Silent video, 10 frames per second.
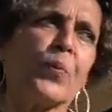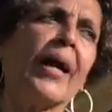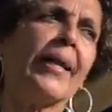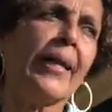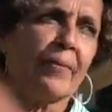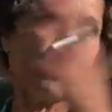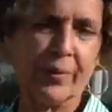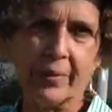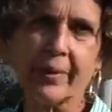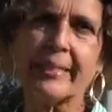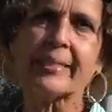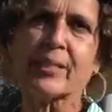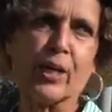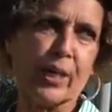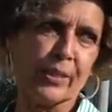whenever it
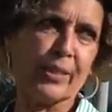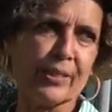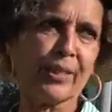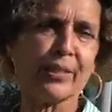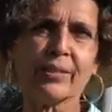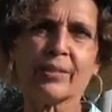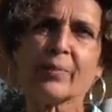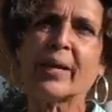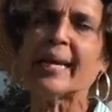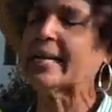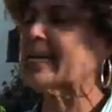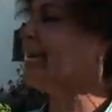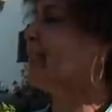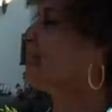starts to rain again.